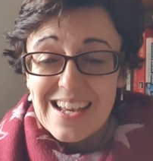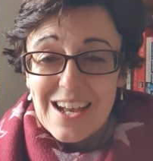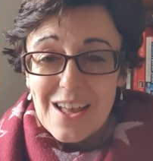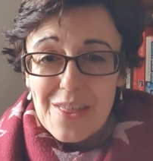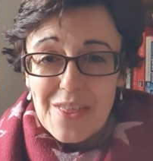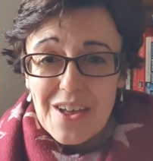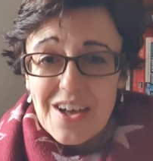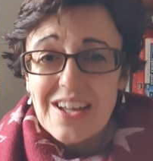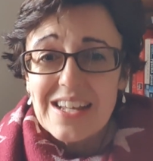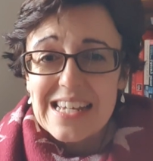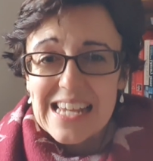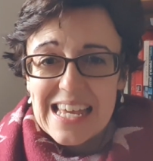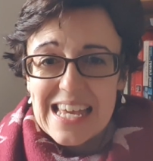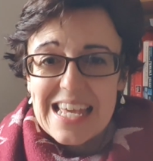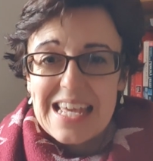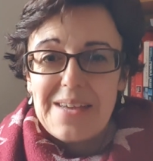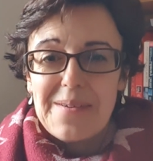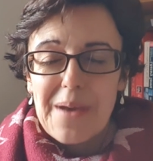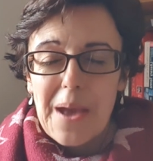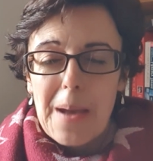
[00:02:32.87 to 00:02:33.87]

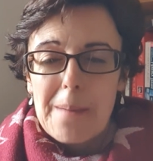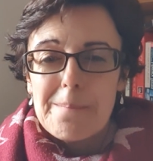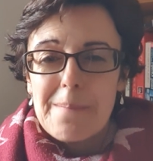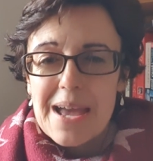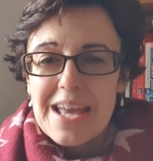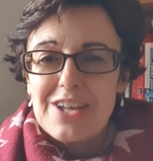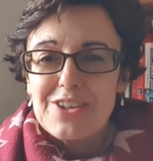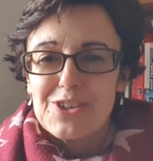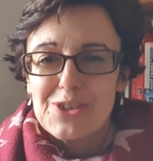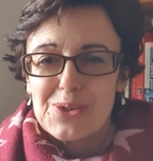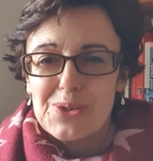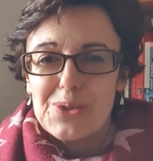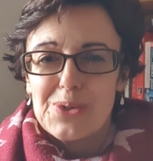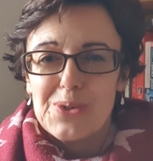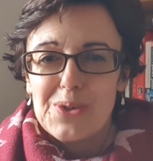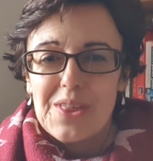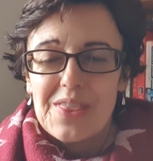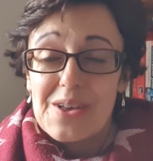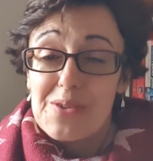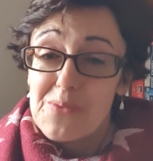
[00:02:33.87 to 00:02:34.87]
Thirdly, make
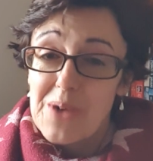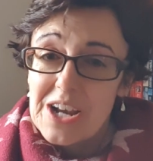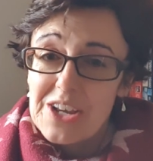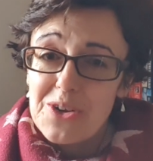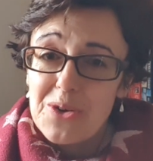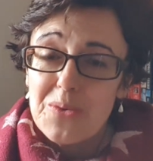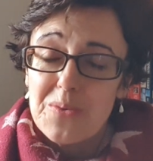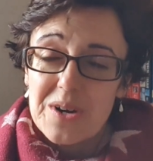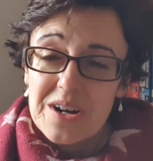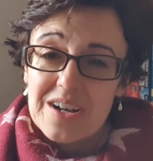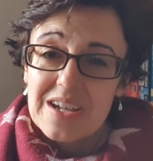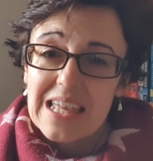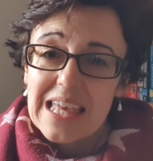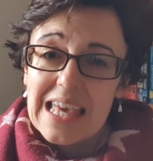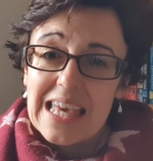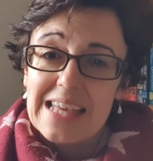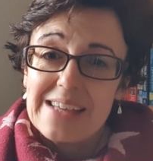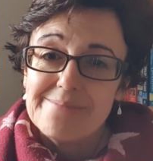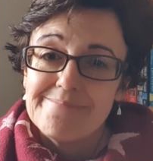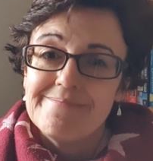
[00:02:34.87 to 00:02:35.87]
sure that when you're
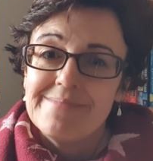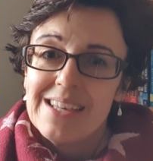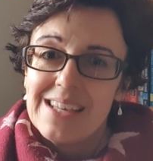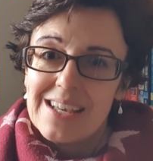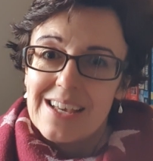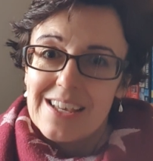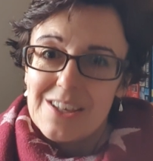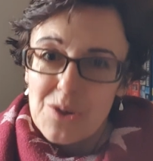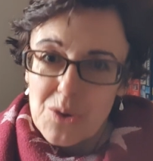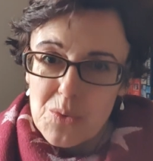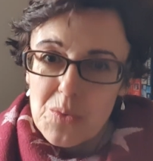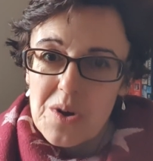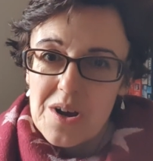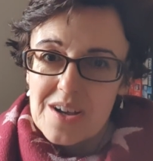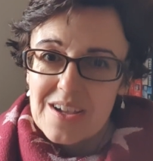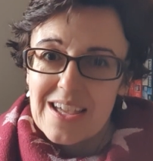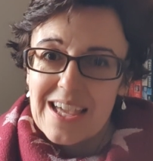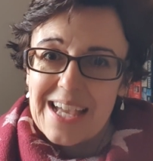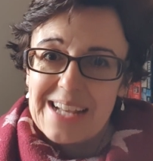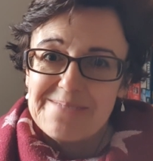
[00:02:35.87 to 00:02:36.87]
working, you're
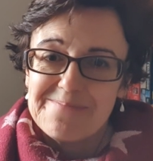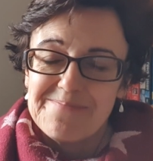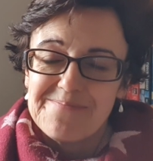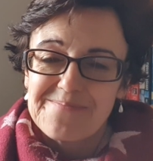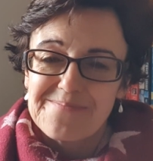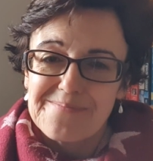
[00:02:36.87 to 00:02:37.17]
working.